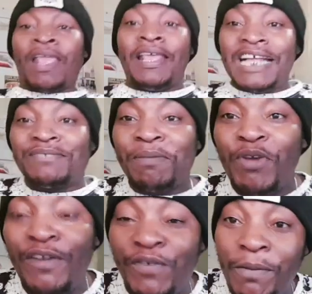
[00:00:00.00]
Yes, my
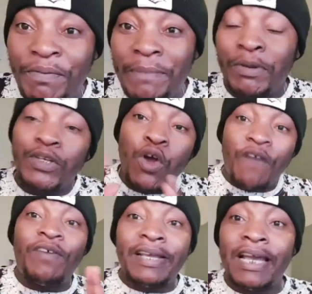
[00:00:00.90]
beautiful people,
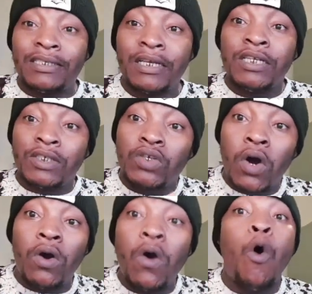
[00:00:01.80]
don't forget to
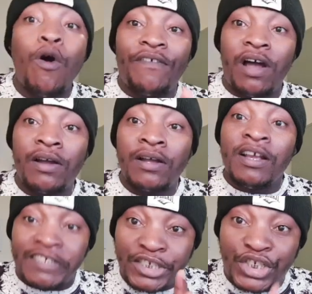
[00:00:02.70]
go over
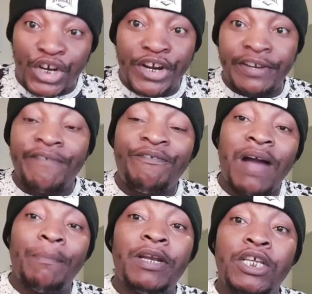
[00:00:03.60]
the Journey
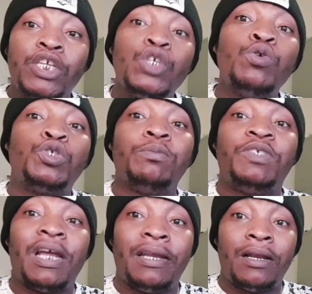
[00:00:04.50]
Family
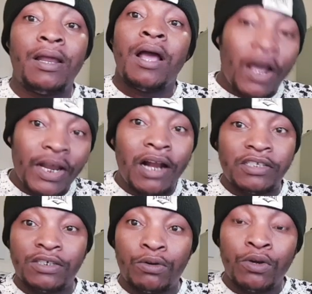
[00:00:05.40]
YouTube channel and
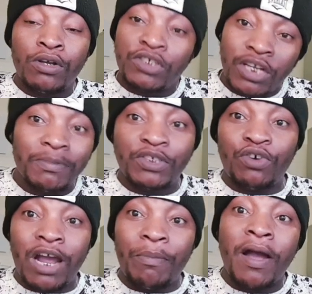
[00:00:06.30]
also
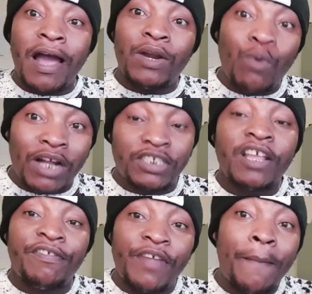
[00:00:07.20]
subscribe and watch
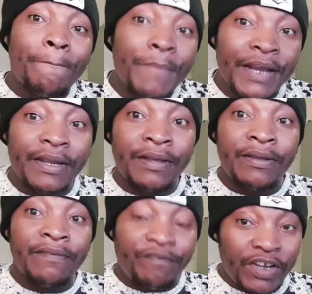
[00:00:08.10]
their many
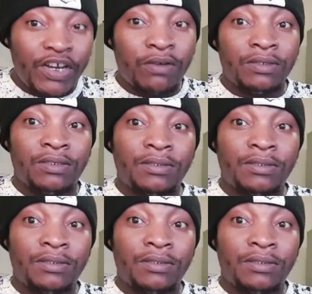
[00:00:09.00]
videos.